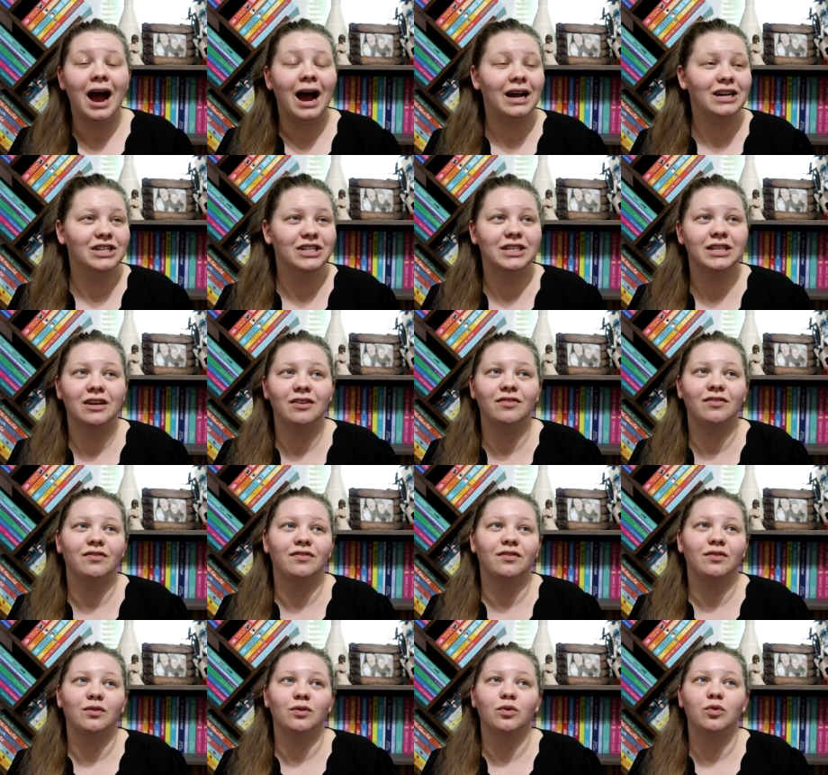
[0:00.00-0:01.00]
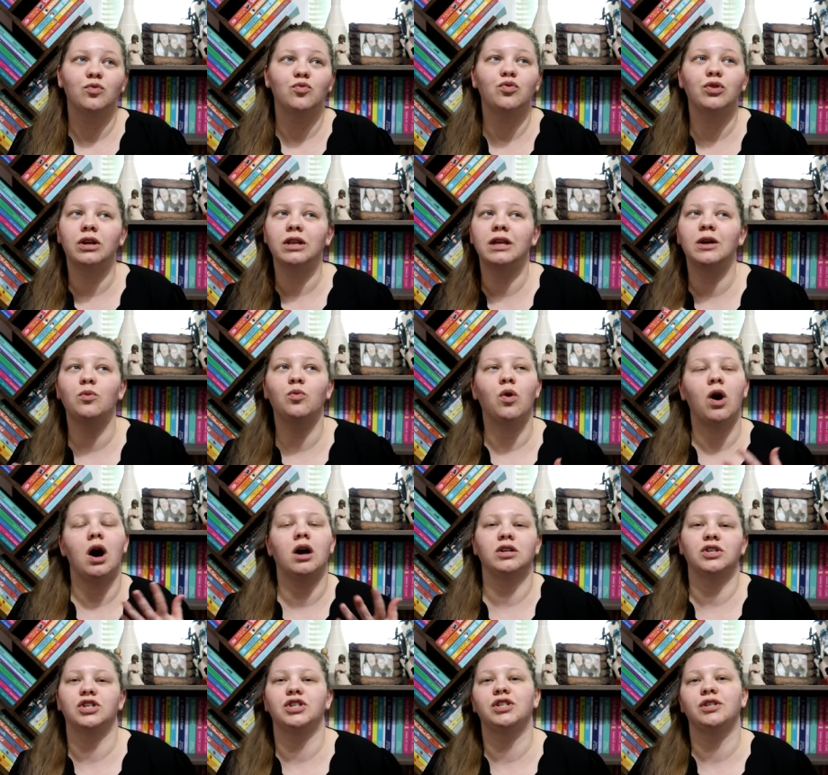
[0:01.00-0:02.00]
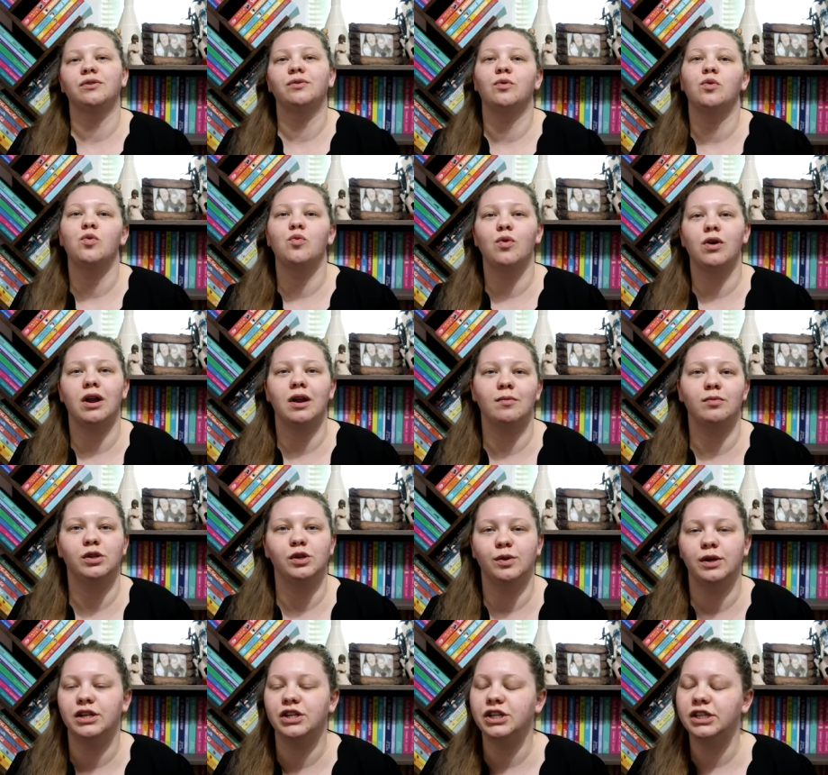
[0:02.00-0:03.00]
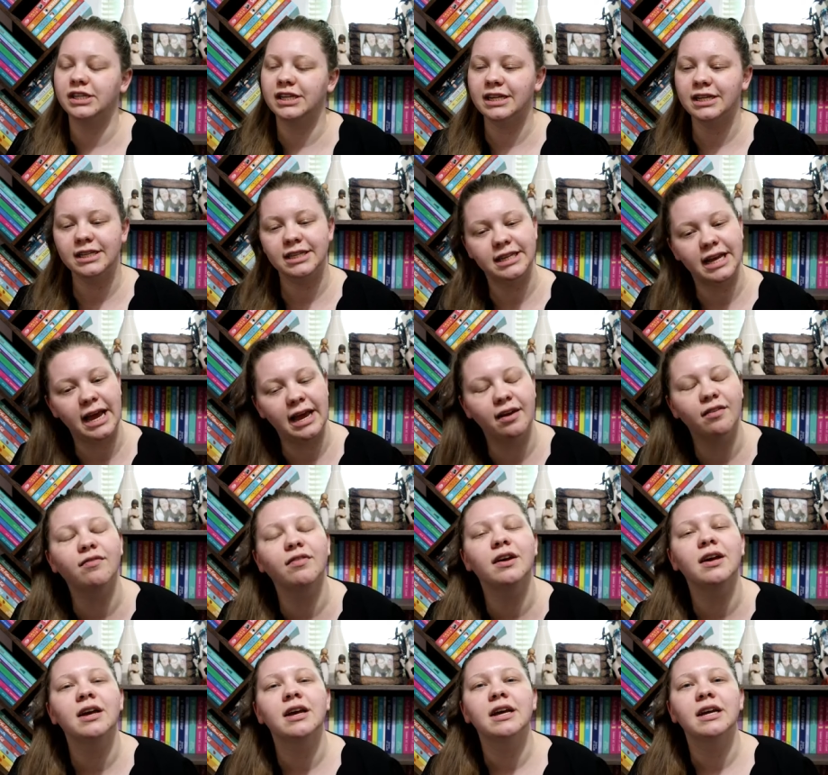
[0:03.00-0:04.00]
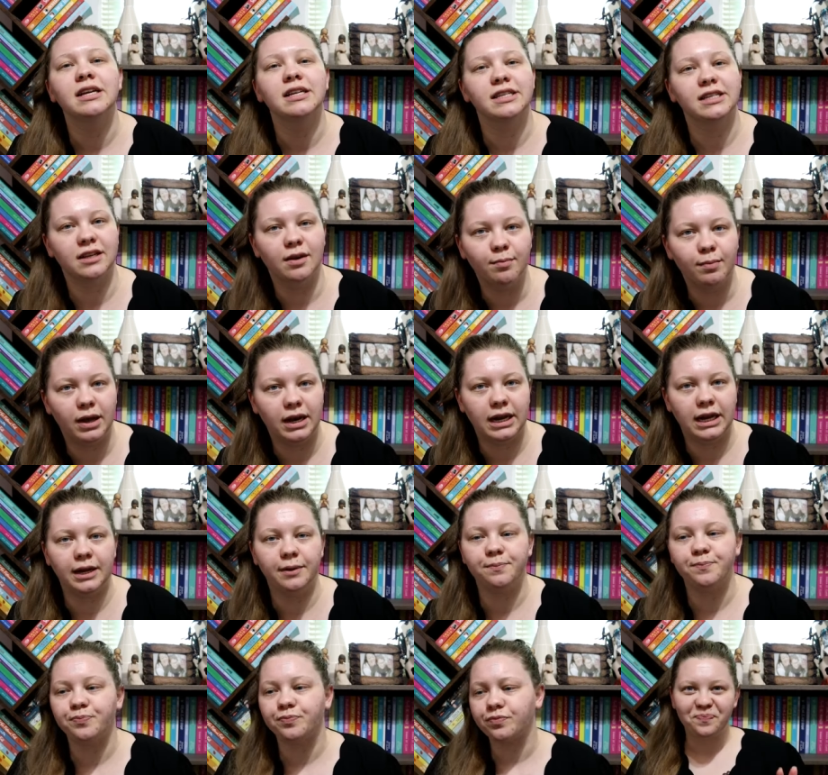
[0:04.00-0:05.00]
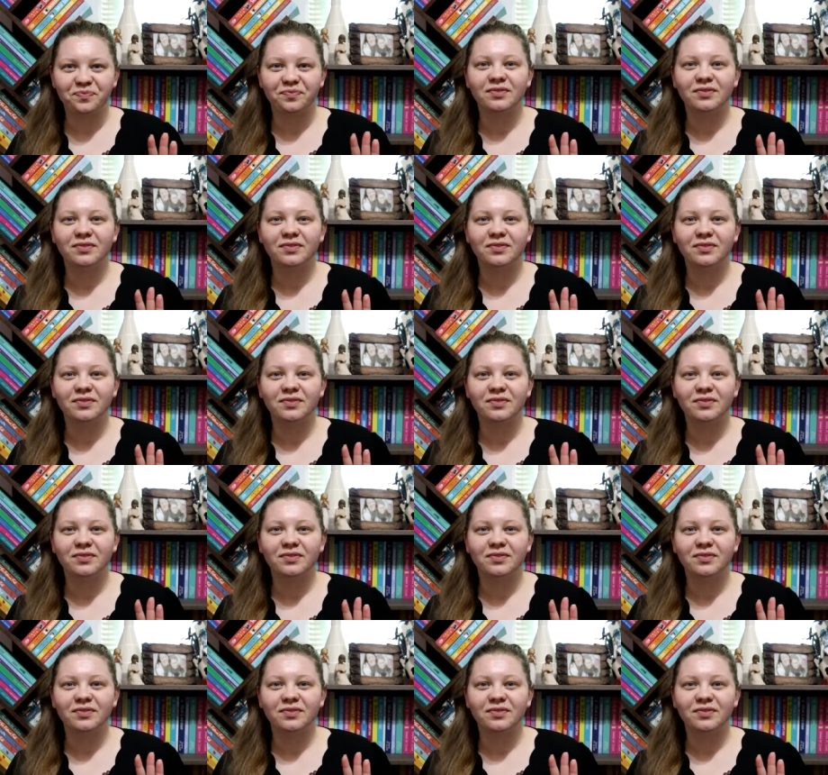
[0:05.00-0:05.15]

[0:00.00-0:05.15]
I just have really watched what I'm doing just to save some money.